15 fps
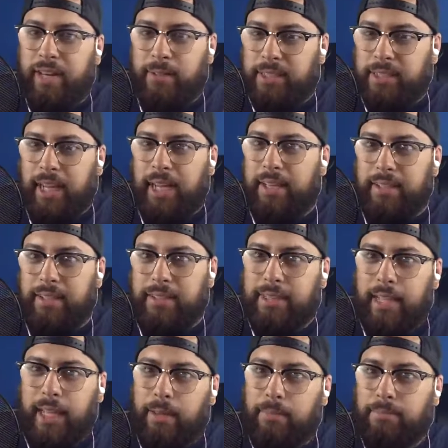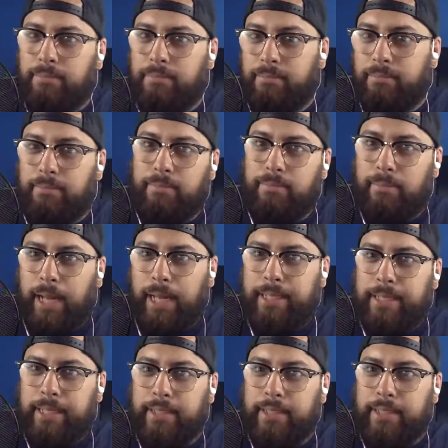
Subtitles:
It was kind of the same idea.